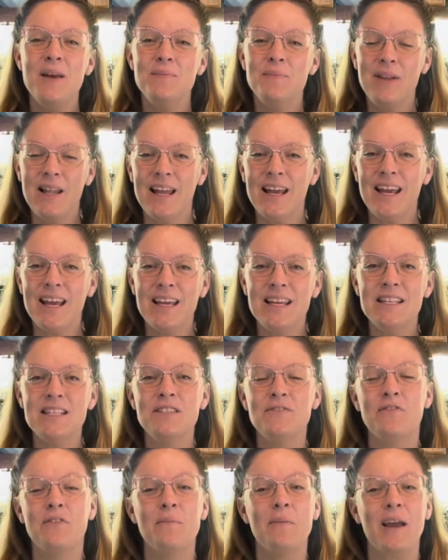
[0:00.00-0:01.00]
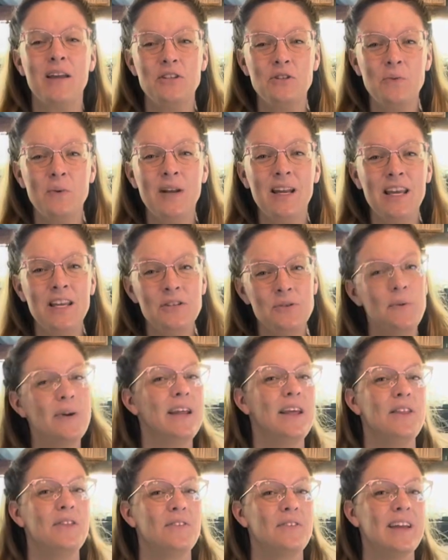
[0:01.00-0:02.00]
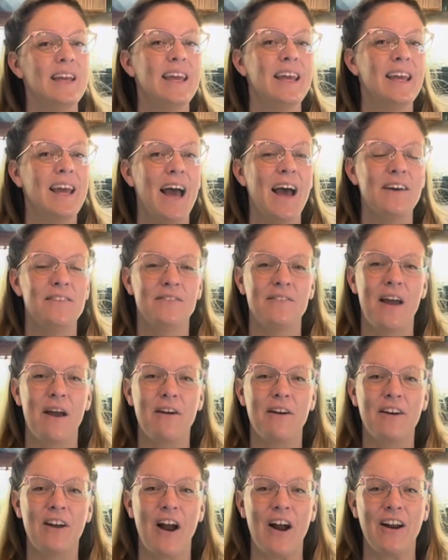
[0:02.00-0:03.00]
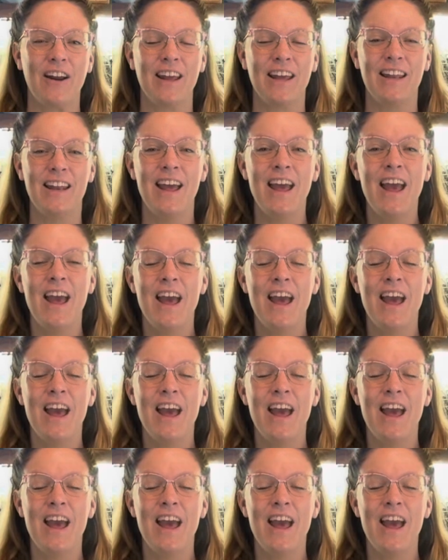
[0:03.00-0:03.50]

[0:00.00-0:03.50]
plans for my 2023 cut flower garden.